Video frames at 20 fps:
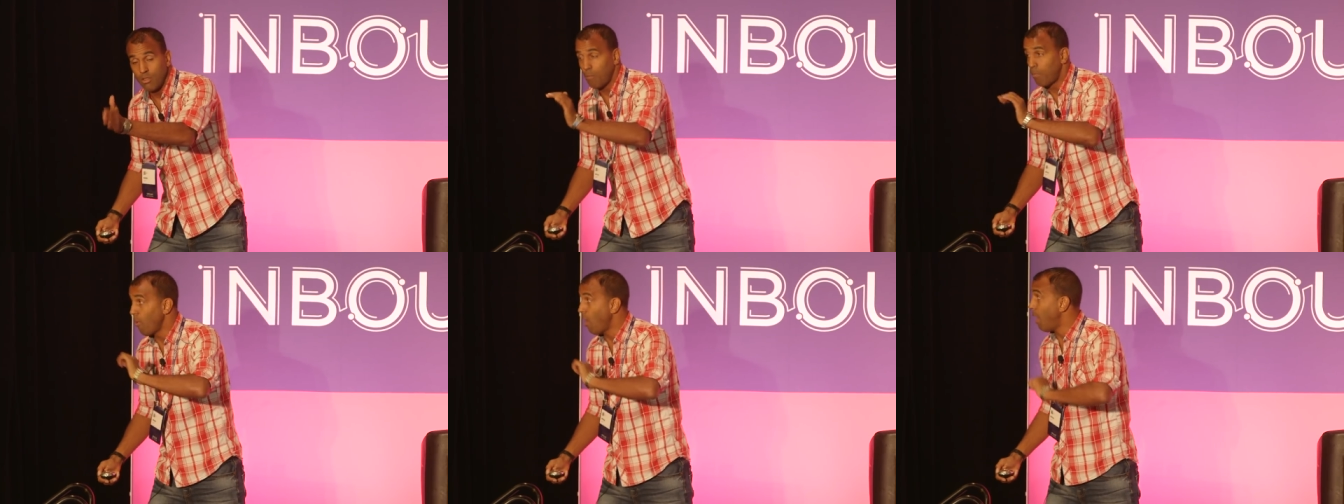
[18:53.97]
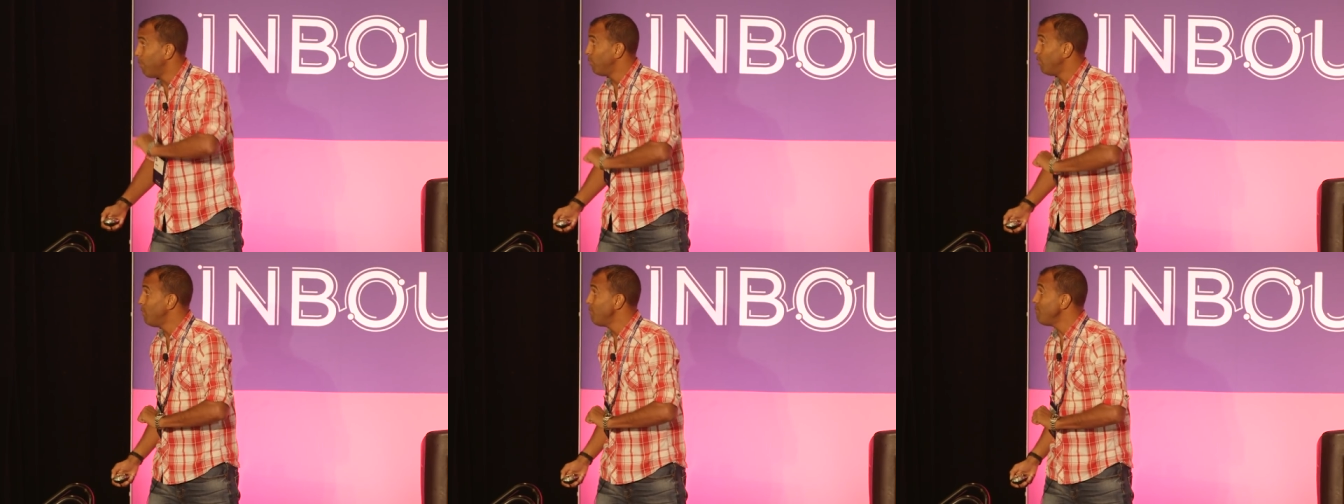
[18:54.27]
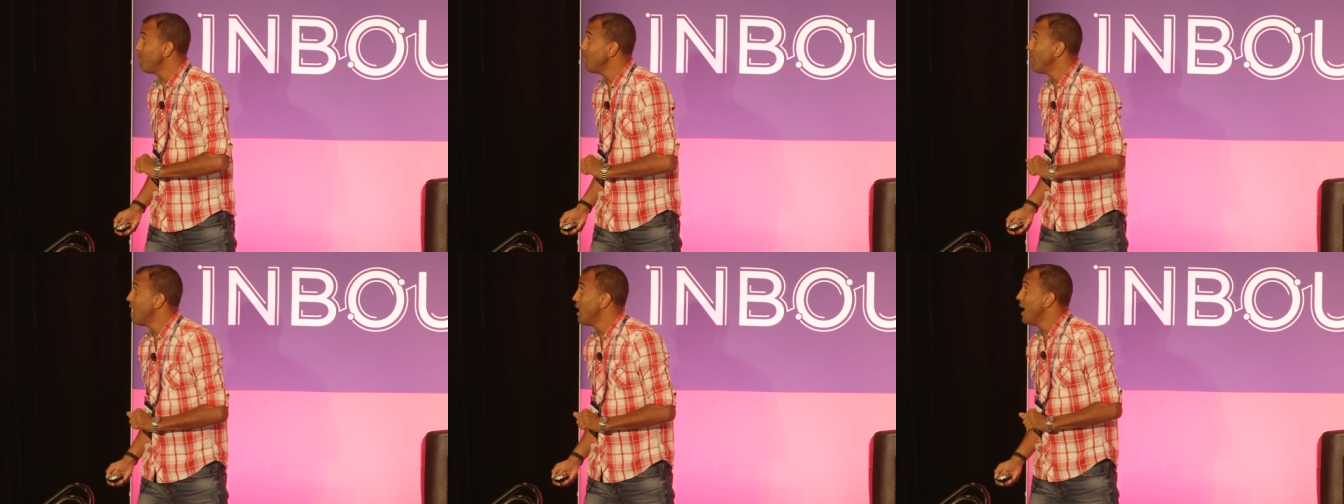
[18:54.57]
the
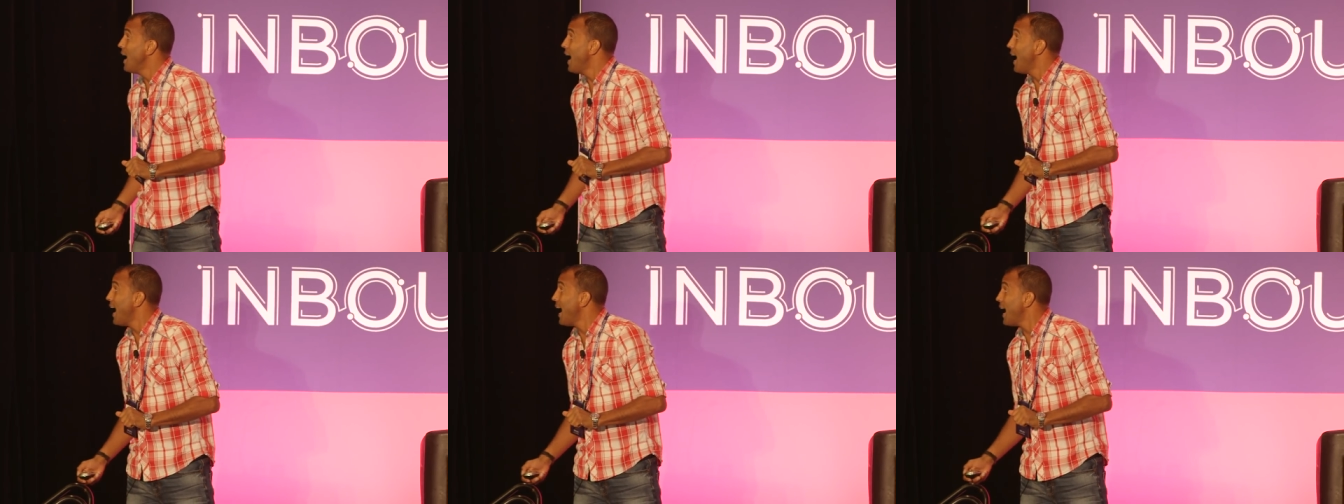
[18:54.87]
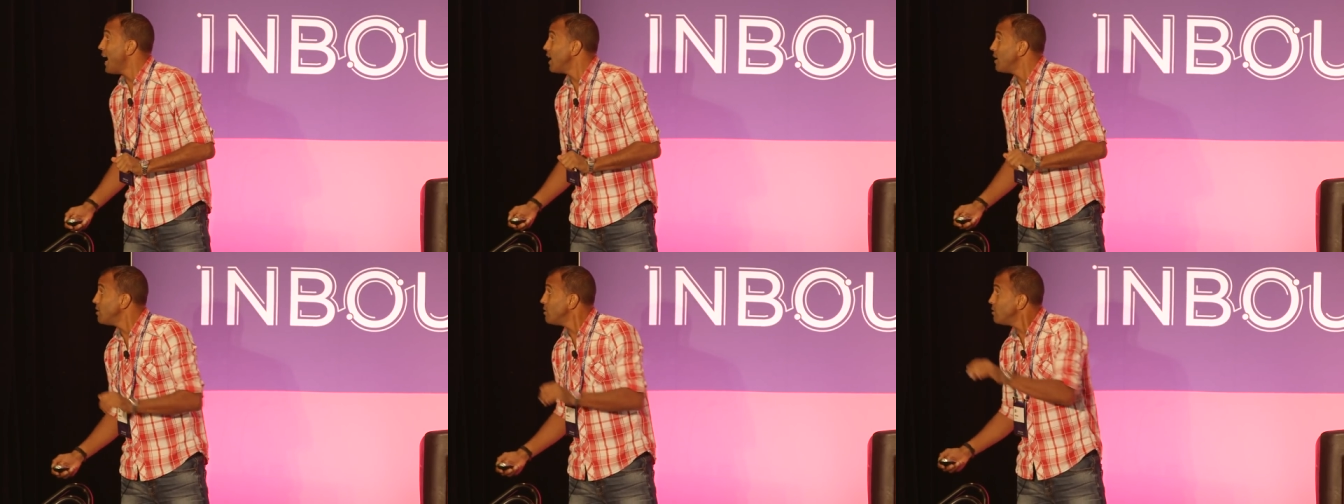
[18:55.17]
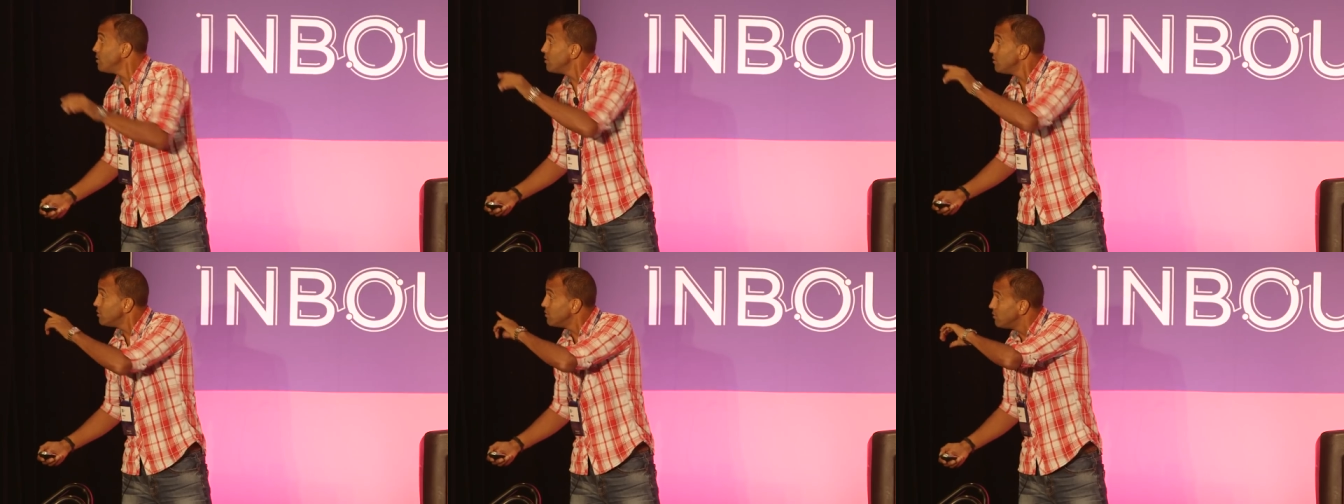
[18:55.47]
problem,
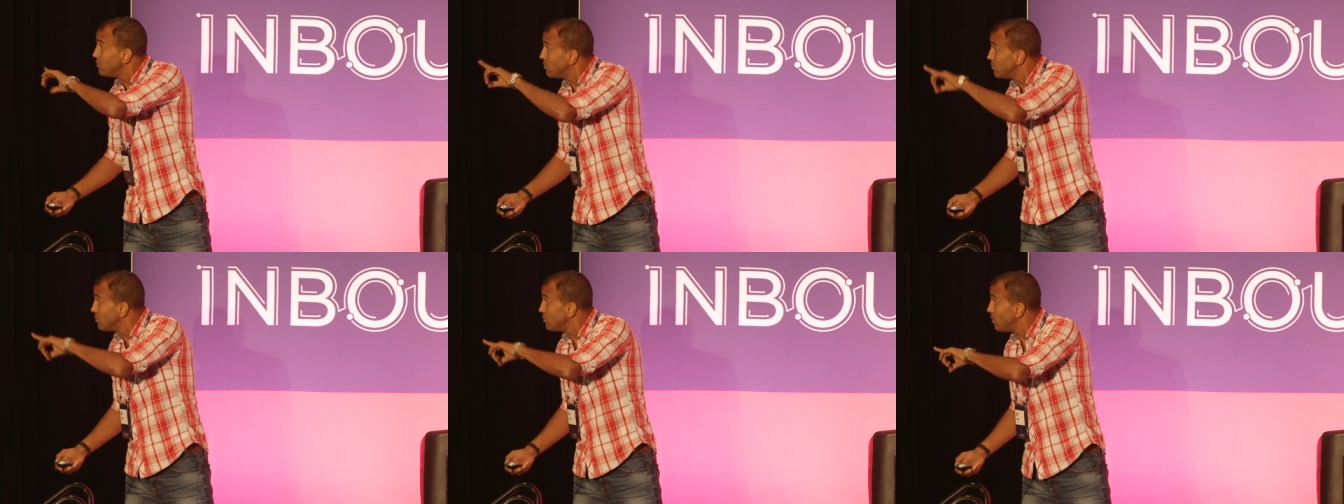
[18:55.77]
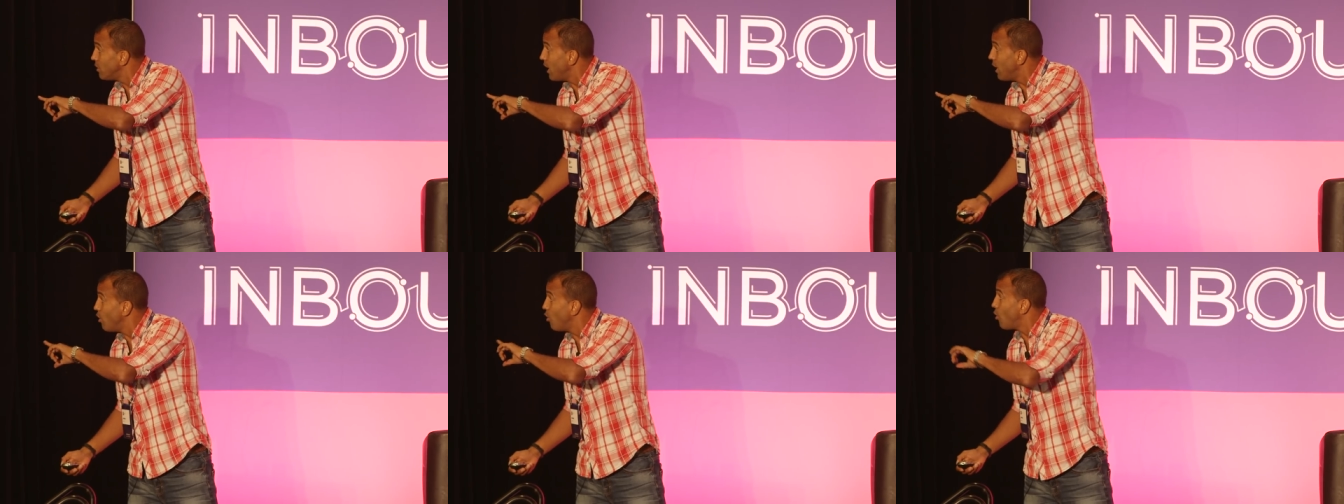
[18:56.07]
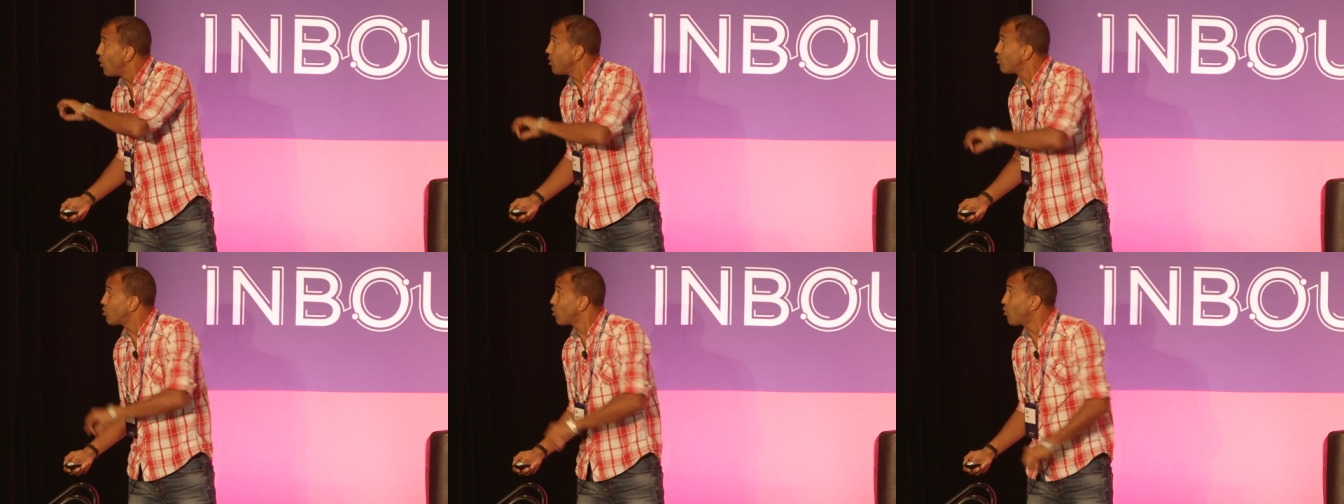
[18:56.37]
and in
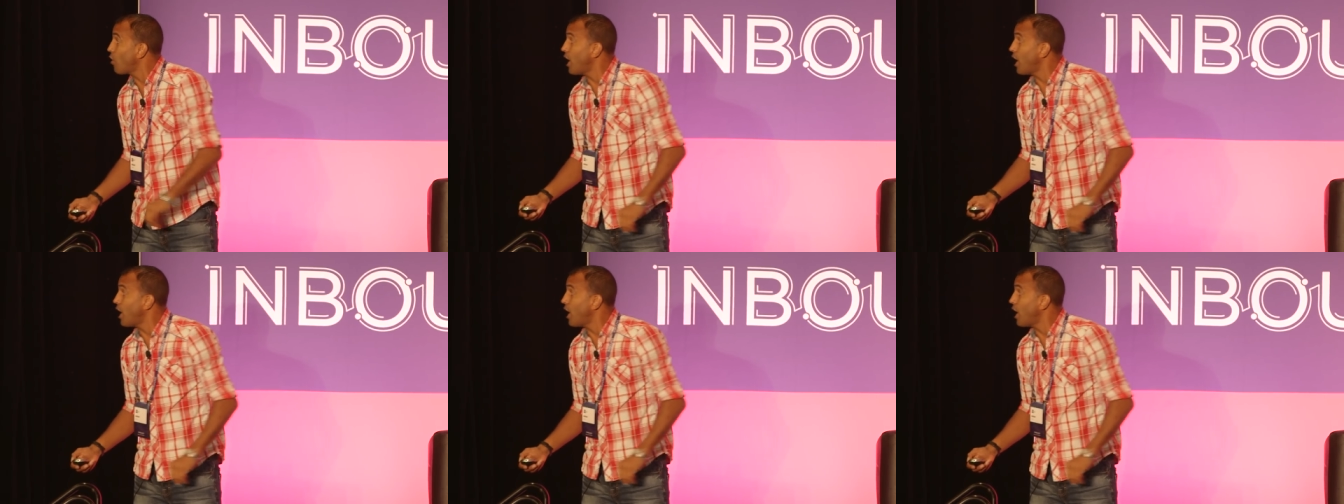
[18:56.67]
order to